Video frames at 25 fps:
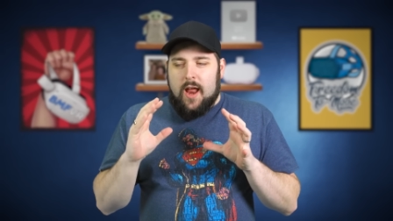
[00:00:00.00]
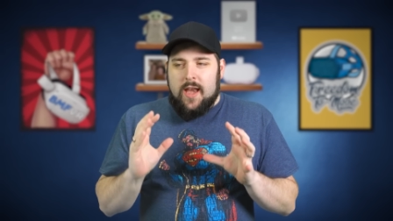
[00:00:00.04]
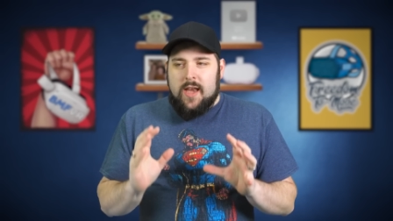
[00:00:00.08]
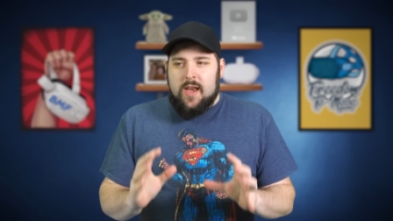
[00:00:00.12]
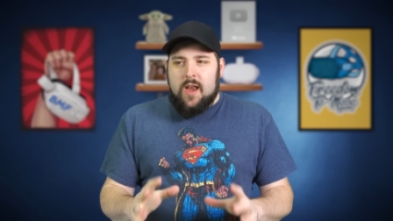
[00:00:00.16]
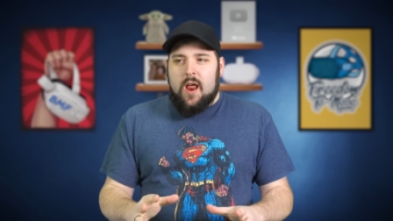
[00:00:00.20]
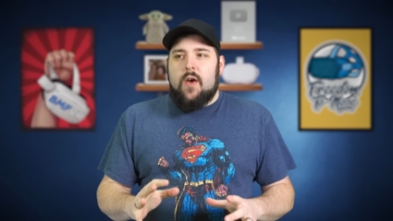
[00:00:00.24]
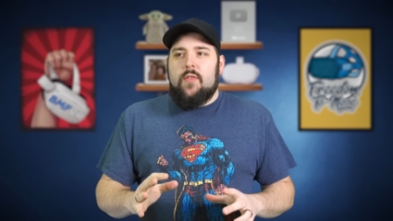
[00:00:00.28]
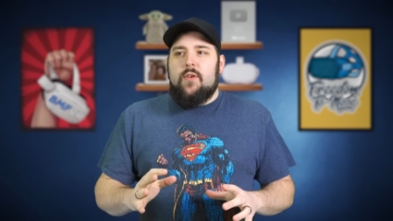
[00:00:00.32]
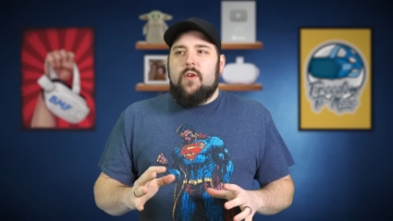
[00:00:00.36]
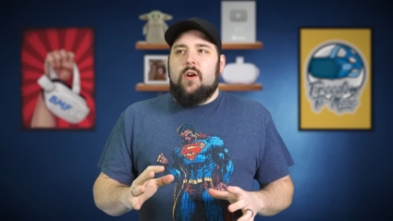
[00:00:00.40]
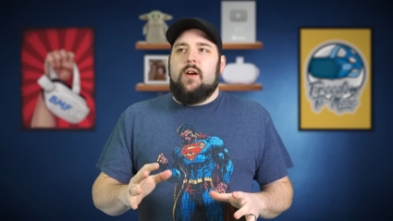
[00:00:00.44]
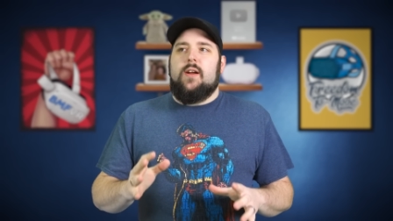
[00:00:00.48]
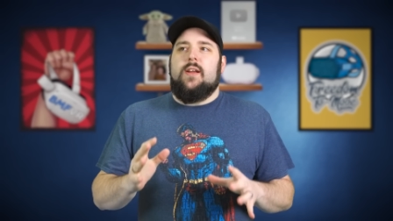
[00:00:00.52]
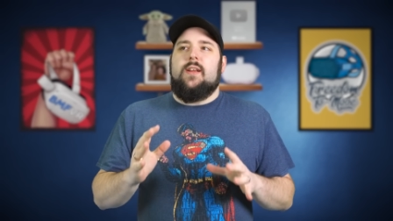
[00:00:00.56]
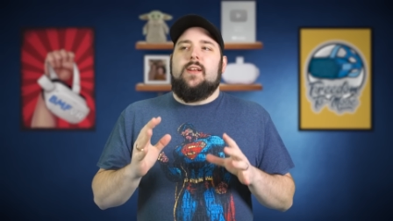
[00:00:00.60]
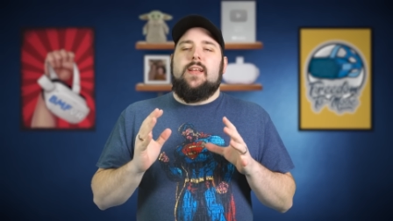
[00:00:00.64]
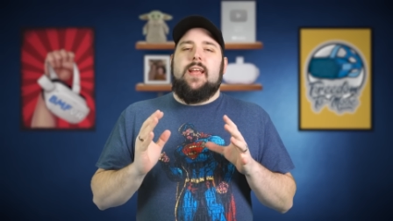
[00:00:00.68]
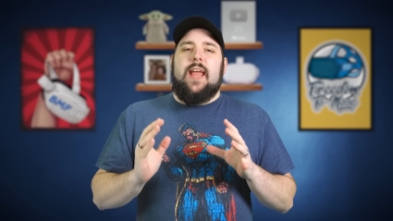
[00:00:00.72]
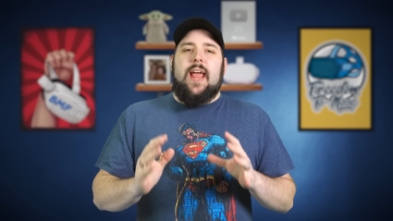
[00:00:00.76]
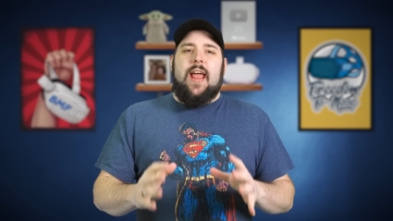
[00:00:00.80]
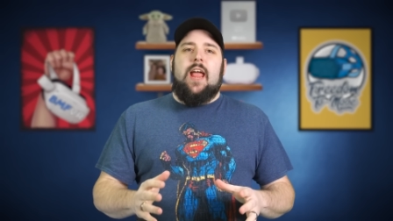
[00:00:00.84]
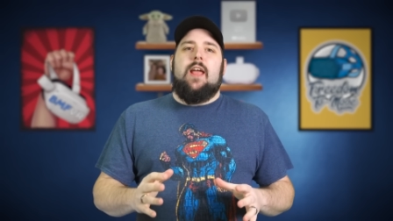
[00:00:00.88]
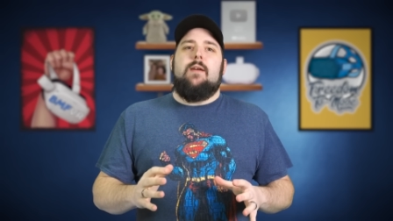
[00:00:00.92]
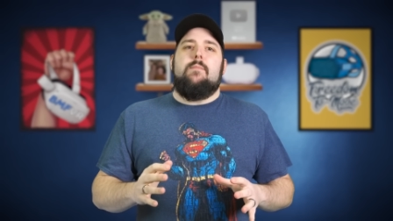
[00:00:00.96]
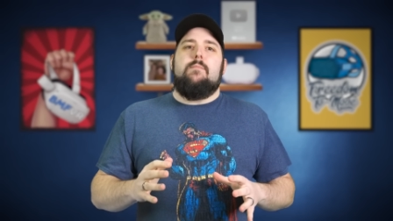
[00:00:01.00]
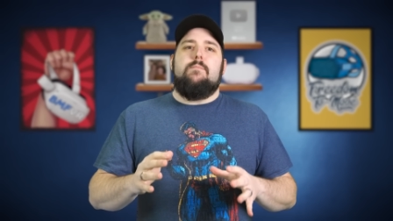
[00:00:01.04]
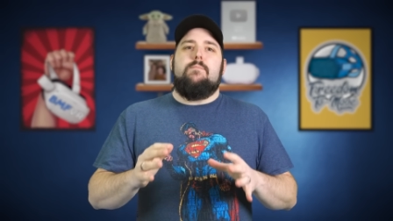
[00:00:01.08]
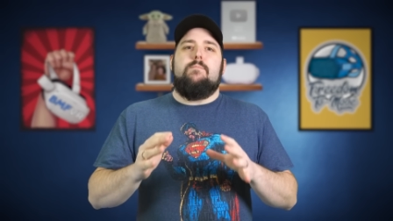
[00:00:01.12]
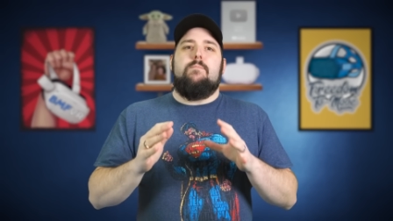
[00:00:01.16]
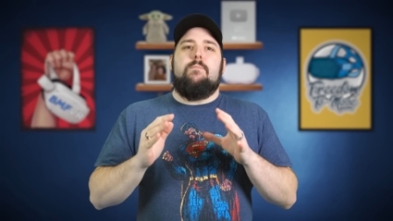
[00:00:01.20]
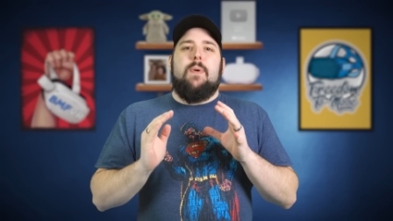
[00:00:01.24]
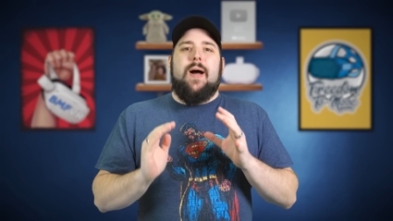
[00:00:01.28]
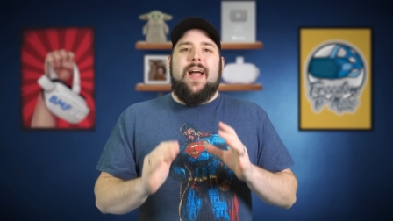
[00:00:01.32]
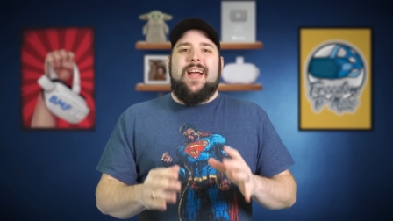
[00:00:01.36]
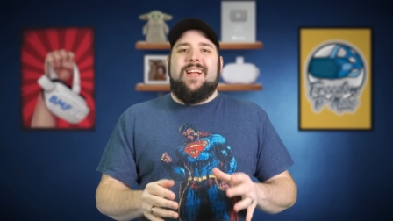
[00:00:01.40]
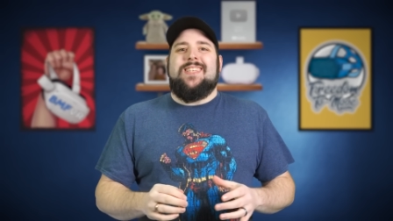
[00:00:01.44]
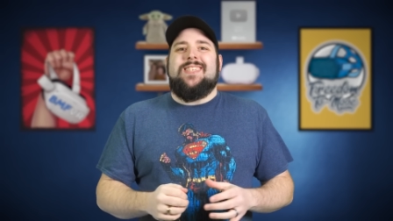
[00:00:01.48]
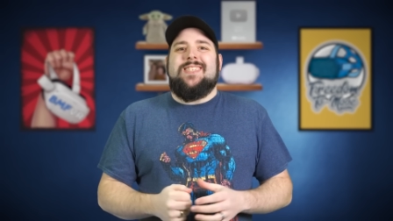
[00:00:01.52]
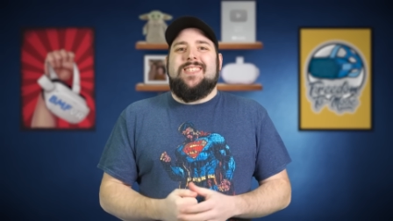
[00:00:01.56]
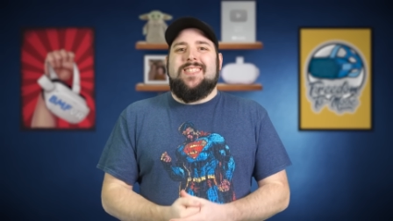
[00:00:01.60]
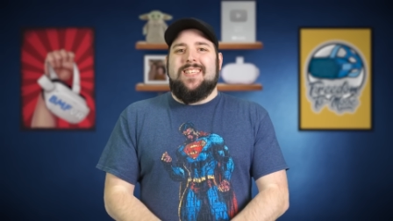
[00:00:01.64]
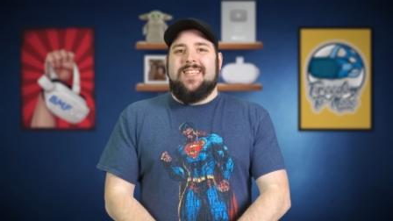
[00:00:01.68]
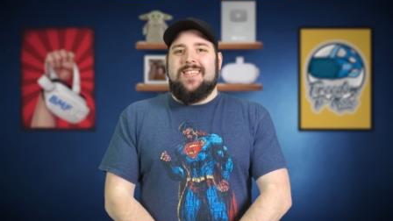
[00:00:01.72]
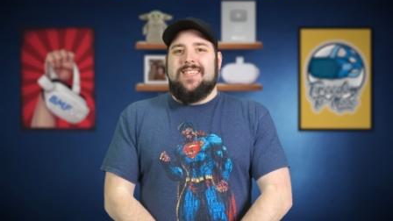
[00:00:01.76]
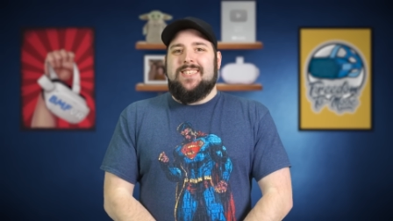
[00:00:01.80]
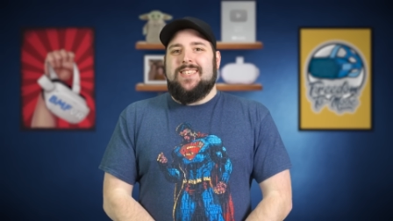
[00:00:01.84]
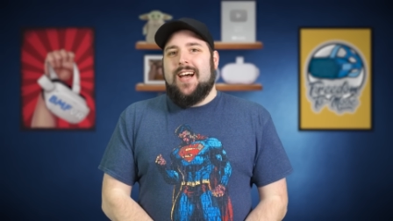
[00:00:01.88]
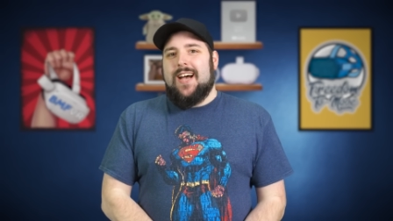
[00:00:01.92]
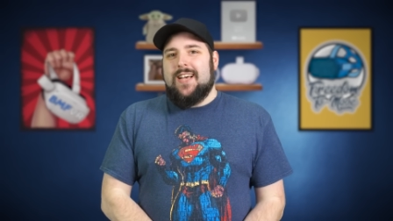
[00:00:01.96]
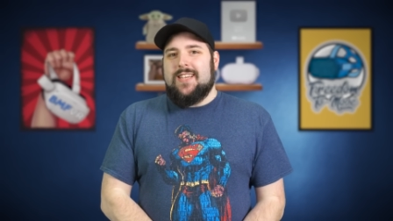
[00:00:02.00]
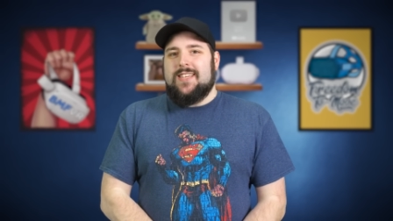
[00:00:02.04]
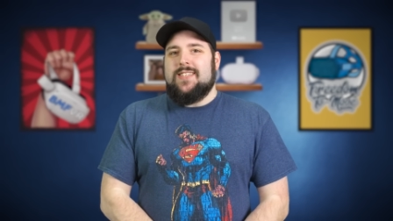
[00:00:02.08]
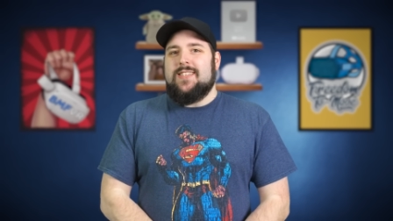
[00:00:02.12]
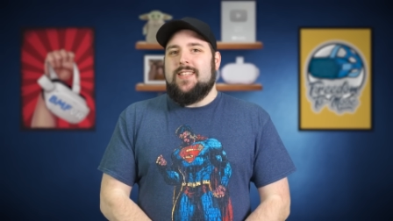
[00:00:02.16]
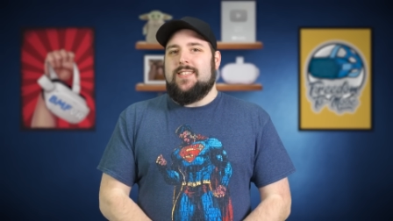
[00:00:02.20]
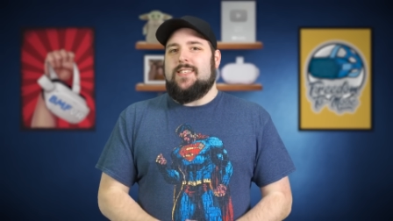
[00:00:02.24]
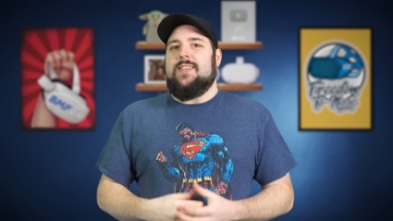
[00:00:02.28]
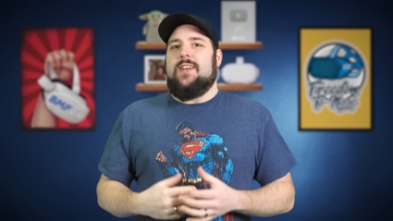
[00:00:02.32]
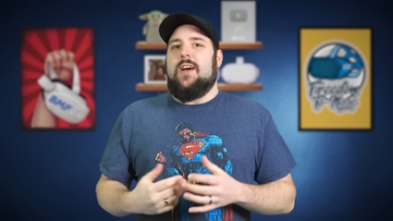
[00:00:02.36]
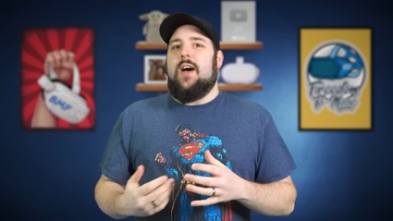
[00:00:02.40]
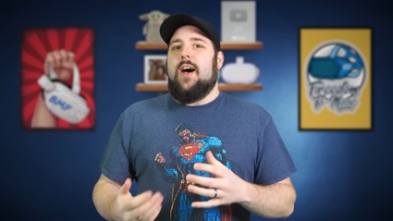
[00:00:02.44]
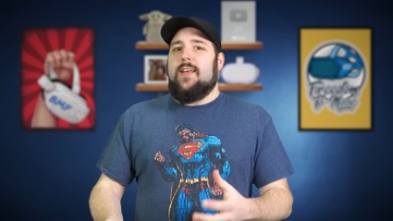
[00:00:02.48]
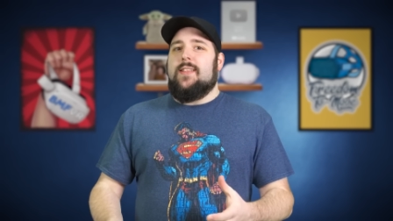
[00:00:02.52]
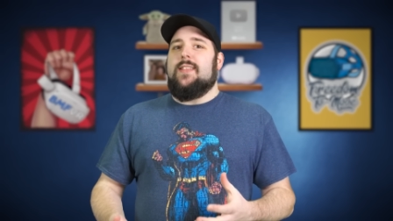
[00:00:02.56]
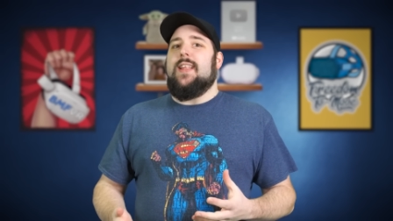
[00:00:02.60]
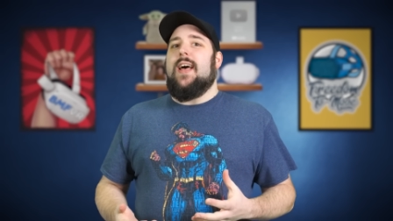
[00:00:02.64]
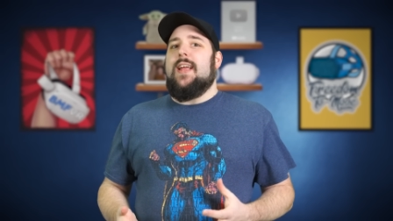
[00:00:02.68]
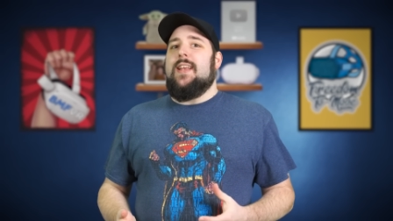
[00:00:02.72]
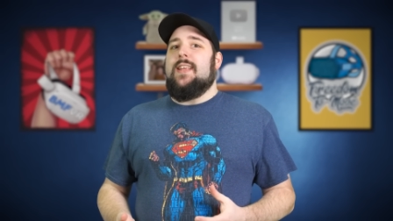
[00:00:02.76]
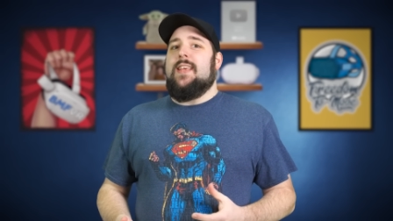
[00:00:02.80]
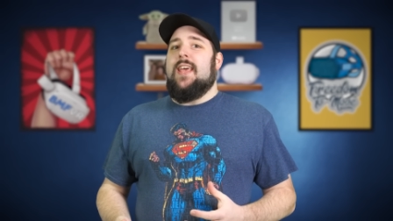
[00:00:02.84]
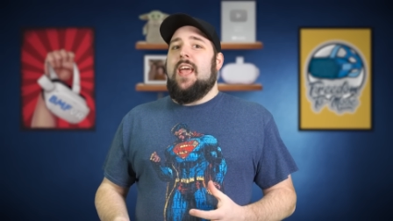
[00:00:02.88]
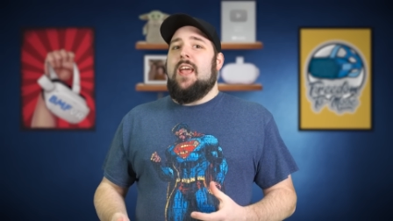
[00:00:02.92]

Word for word: another game bites the dust. It's an online